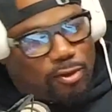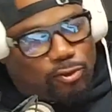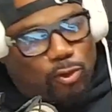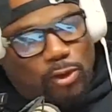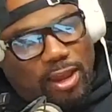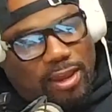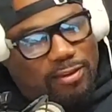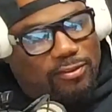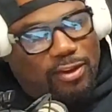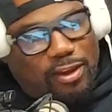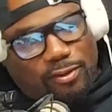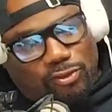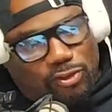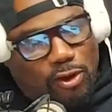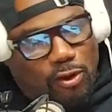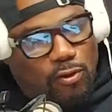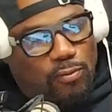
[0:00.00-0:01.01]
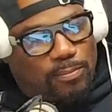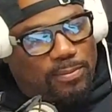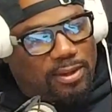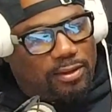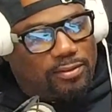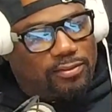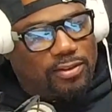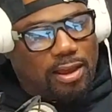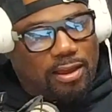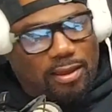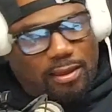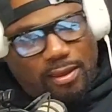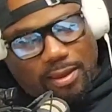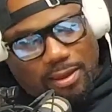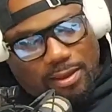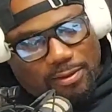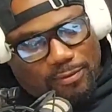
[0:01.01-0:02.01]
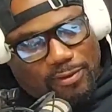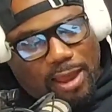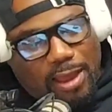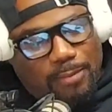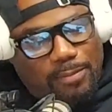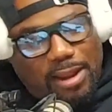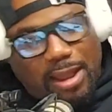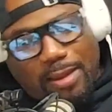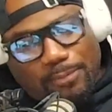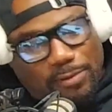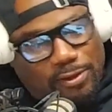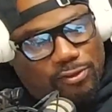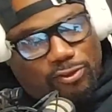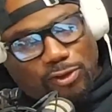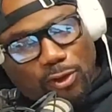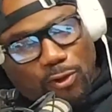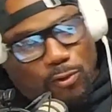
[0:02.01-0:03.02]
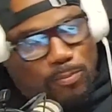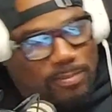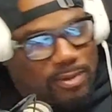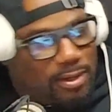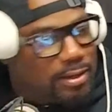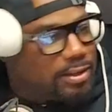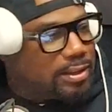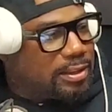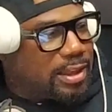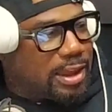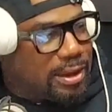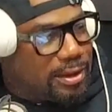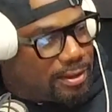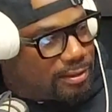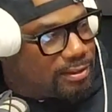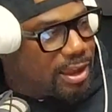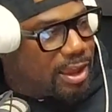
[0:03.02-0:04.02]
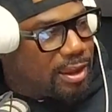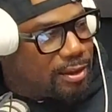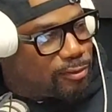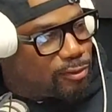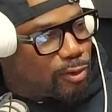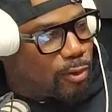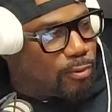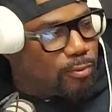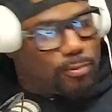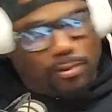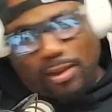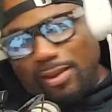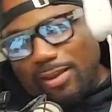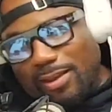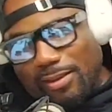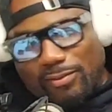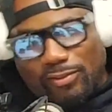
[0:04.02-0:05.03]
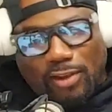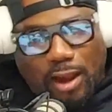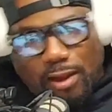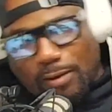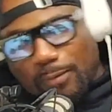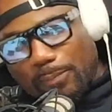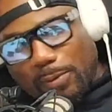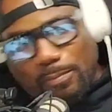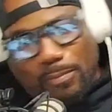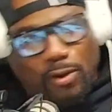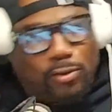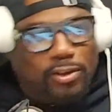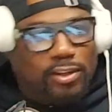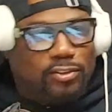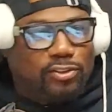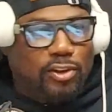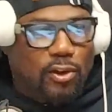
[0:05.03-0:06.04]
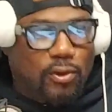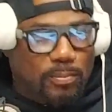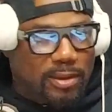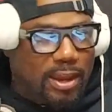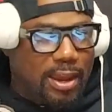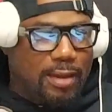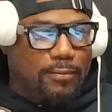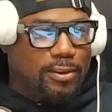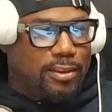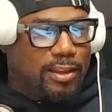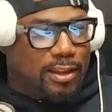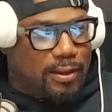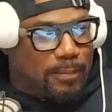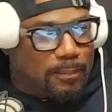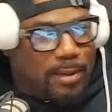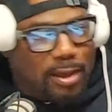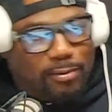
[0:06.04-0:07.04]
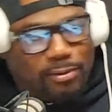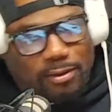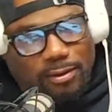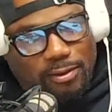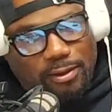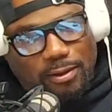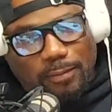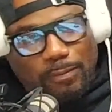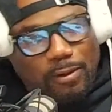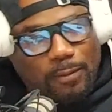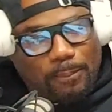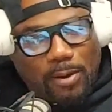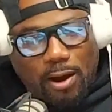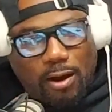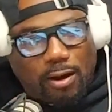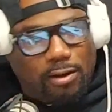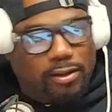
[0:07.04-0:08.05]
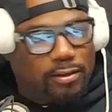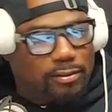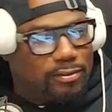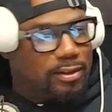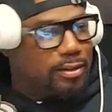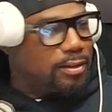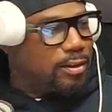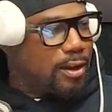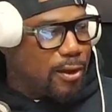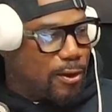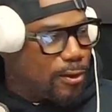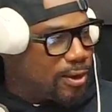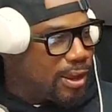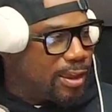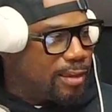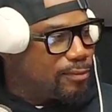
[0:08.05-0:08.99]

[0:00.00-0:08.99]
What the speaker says: So they just showed me, John Monopoly showed me the lane to take. So started promoting. He showed me everything about the parties and all that.